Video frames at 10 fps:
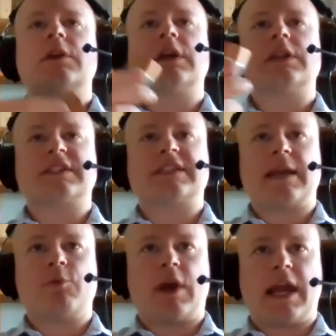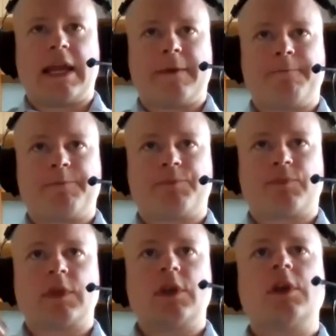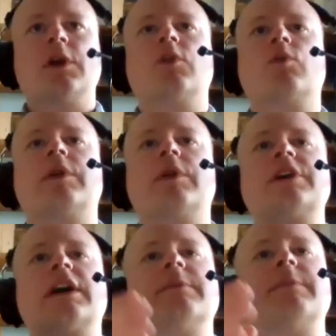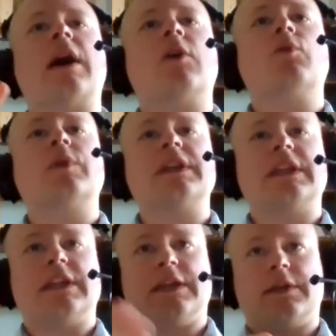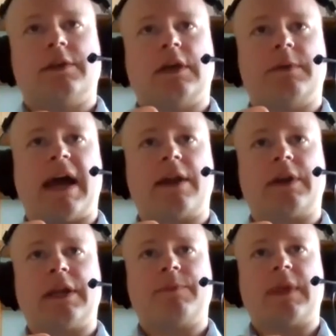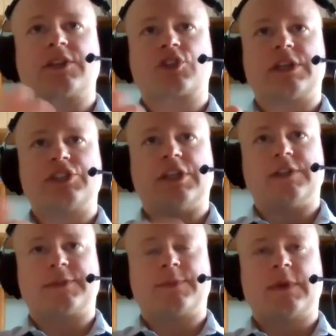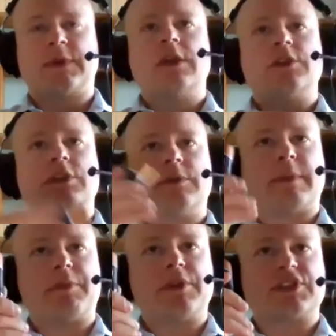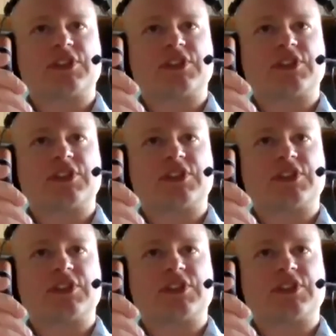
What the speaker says: in the same way, we are talking about how we needed a battery as Christians. Do you remember the